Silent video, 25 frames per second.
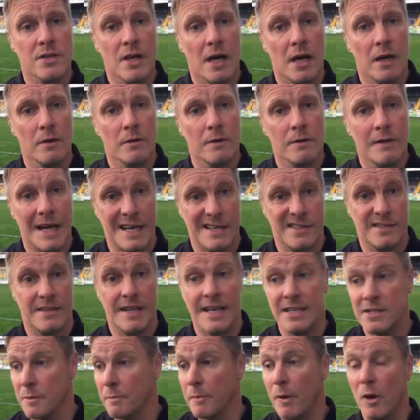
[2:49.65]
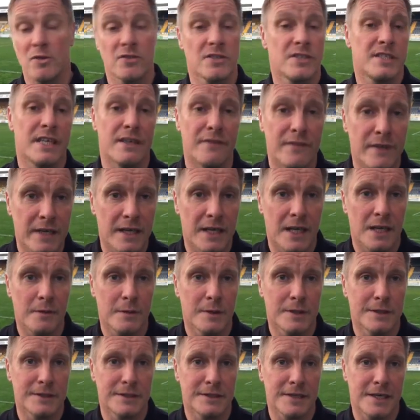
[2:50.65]
So that's a positive, you
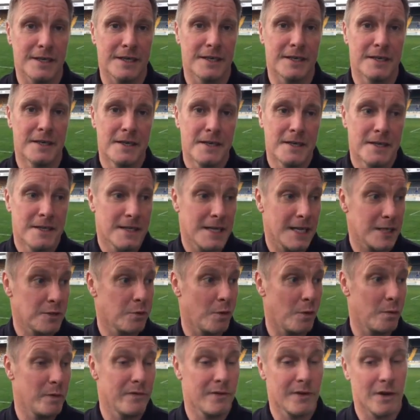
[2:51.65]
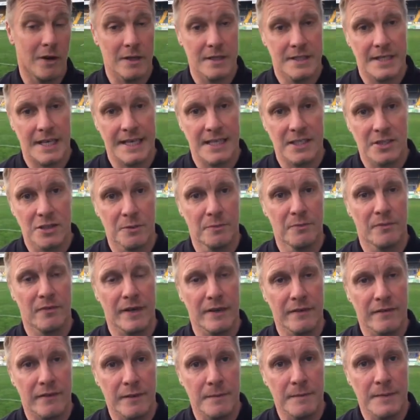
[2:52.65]
know, and that's what we've got to take
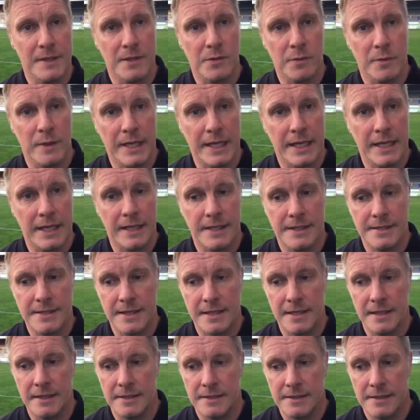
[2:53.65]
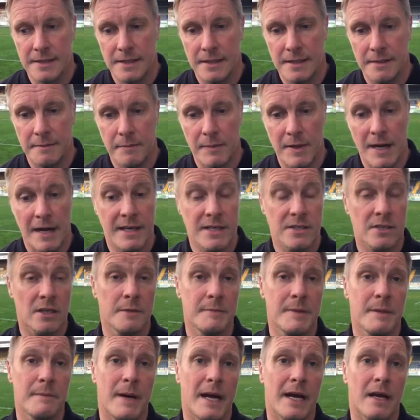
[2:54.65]
something from this week, is that Brownie's
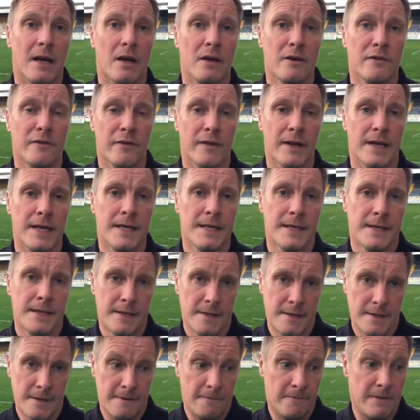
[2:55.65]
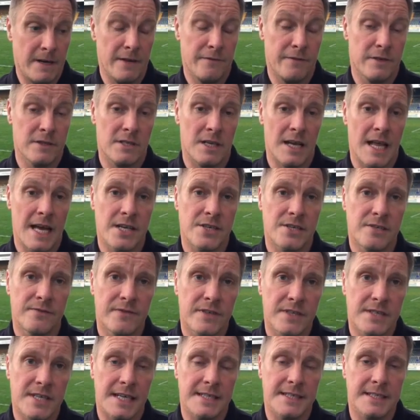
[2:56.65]
going to be back hopefully, ready for selection
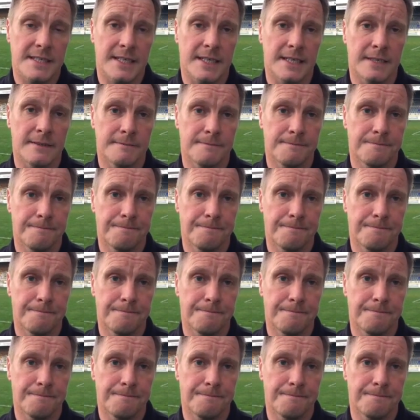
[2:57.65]
for Saturday.